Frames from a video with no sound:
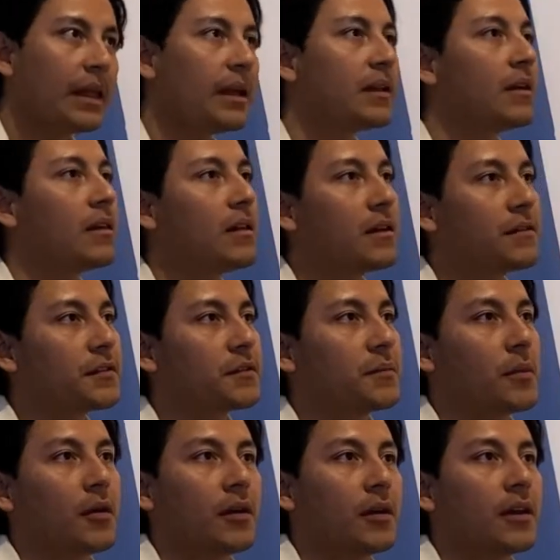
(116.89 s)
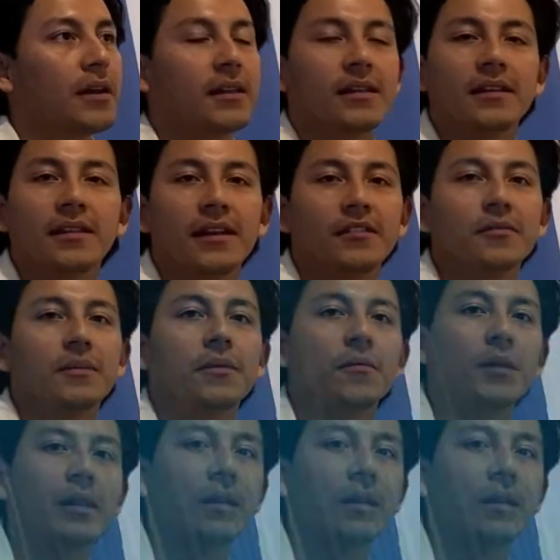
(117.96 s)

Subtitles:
and a lot of its mark, and I think that to be really